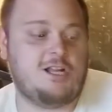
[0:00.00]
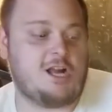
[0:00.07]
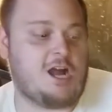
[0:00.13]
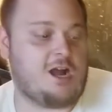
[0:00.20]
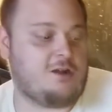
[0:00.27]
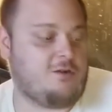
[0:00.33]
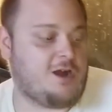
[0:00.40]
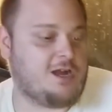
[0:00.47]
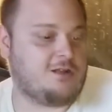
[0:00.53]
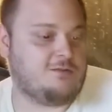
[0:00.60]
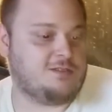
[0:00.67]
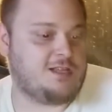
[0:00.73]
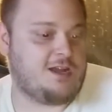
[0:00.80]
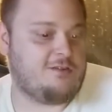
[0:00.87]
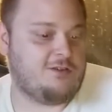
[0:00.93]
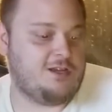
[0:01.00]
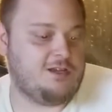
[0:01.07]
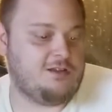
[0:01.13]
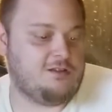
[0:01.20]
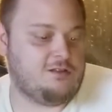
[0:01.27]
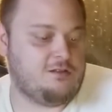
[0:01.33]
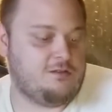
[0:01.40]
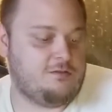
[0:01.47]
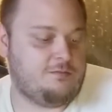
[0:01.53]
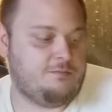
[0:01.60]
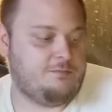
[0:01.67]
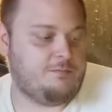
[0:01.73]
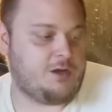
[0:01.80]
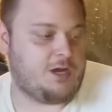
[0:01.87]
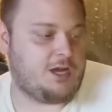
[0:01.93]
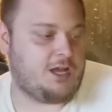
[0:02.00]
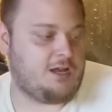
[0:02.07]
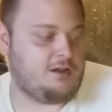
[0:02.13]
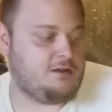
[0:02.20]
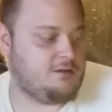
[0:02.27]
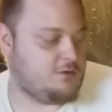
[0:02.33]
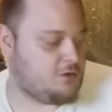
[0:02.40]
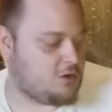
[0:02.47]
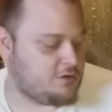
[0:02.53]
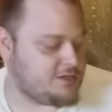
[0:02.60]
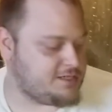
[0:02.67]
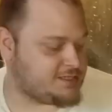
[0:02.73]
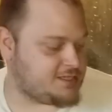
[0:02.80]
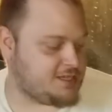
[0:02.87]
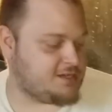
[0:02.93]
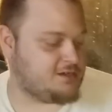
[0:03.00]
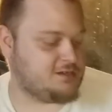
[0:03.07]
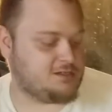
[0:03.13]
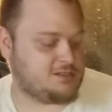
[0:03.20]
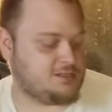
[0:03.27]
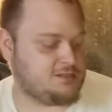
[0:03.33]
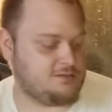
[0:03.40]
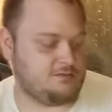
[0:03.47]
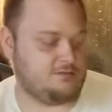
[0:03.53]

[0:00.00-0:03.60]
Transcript: Shock watch was not real. But all these sneakers,